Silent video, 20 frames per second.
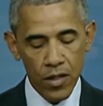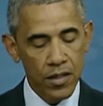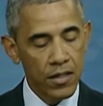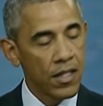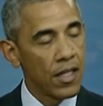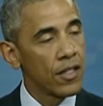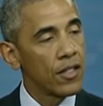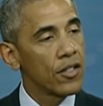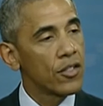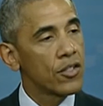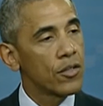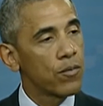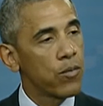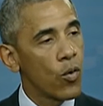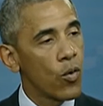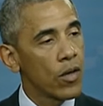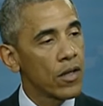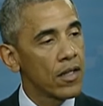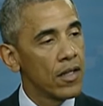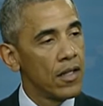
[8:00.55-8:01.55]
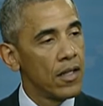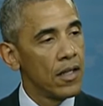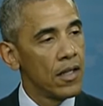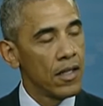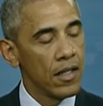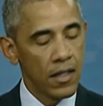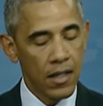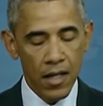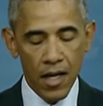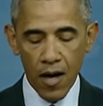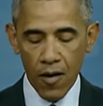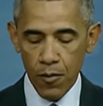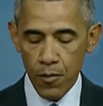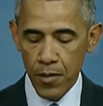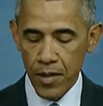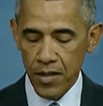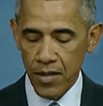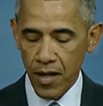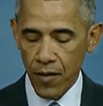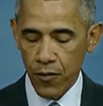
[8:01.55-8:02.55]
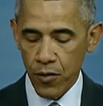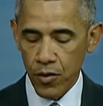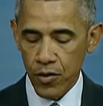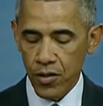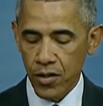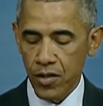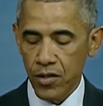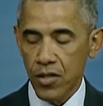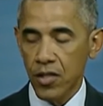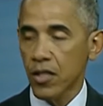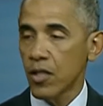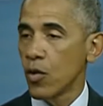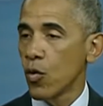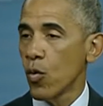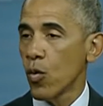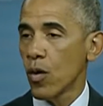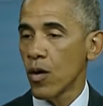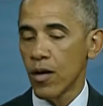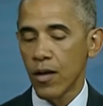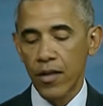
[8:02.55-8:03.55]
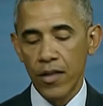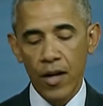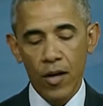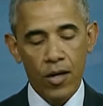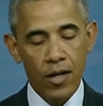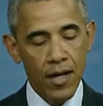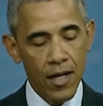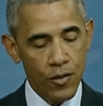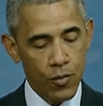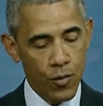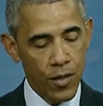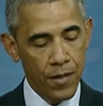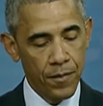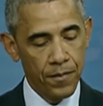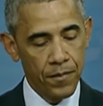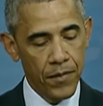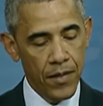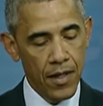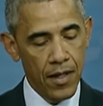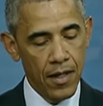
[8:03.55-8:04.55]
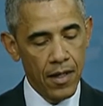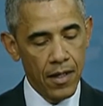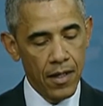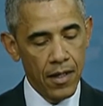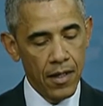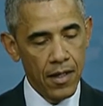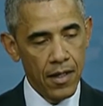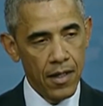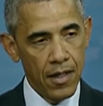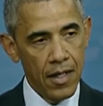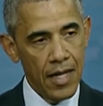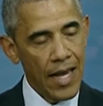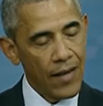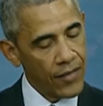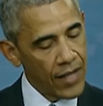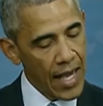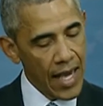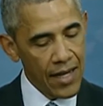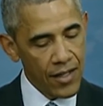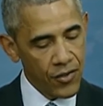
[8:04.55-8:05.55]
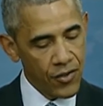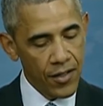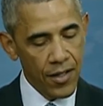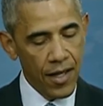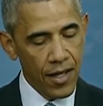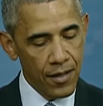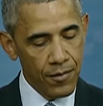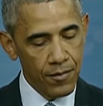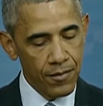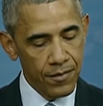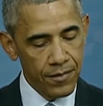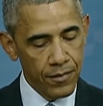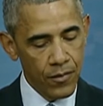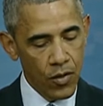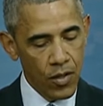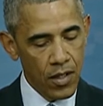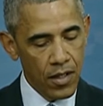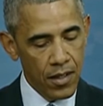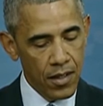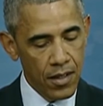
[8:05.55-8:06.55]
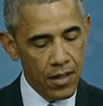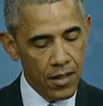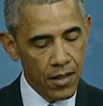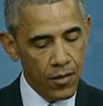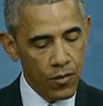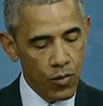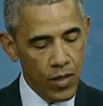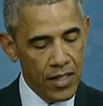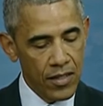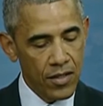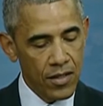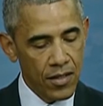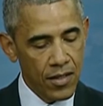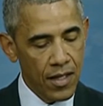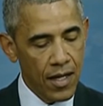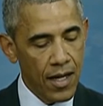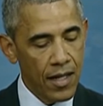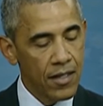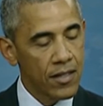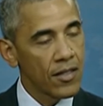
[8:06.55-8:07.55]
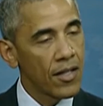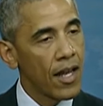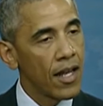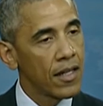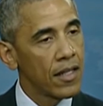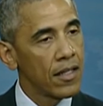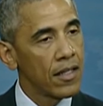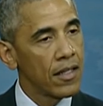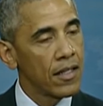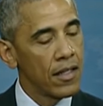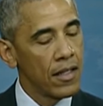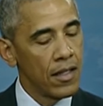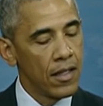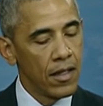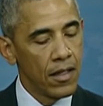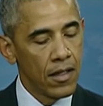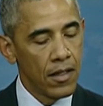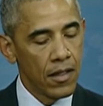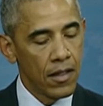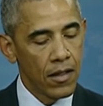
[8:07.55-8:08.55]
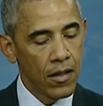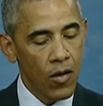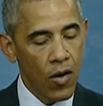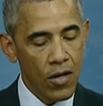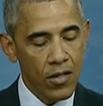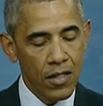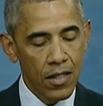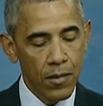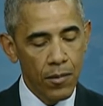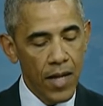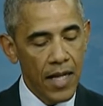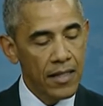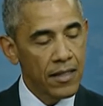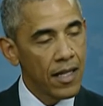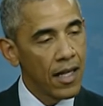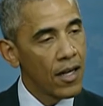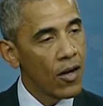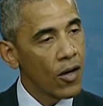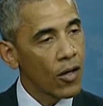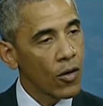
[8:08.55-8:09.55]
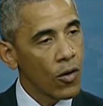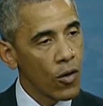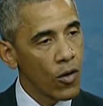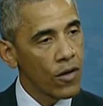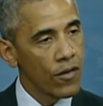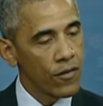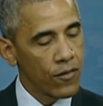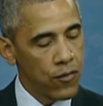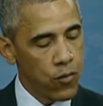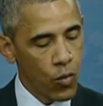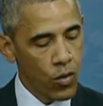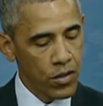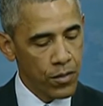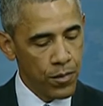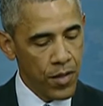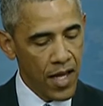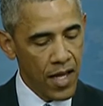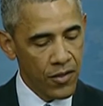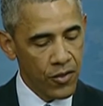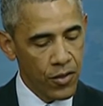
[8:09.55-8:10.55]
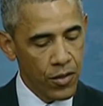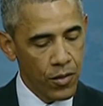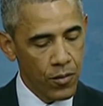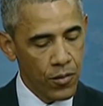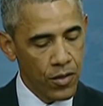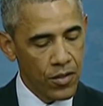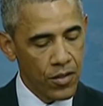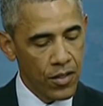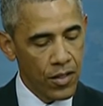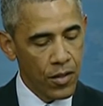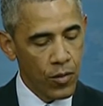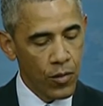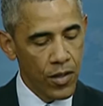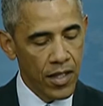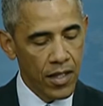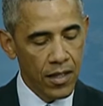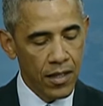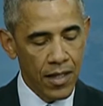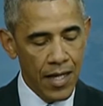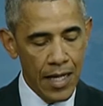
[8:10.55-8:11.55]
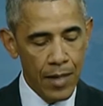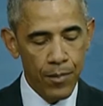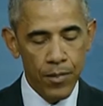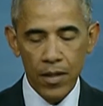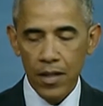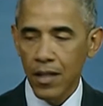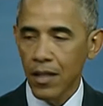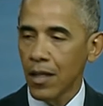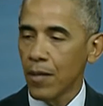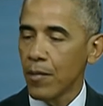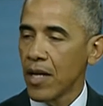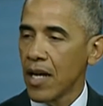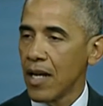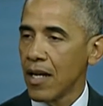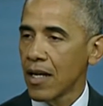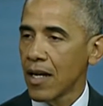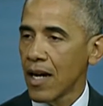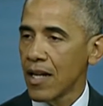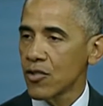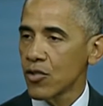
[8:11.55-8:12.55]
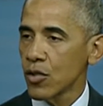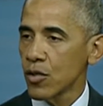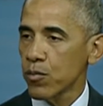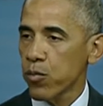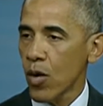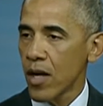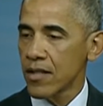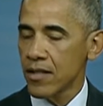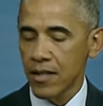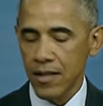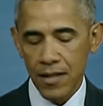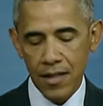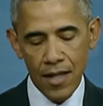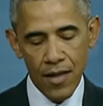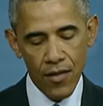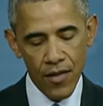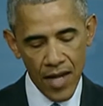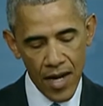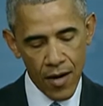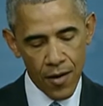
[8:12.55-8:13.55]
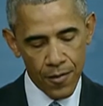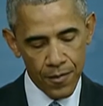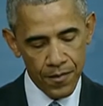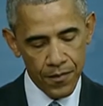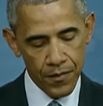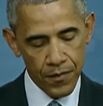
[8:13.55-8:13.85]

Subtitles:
continue to support the government's efforts to secure their country. In Afghanistan, one of the reasons that I decided to largely maintain our current force posture was so that we could keep eliminating ISIL's presence there.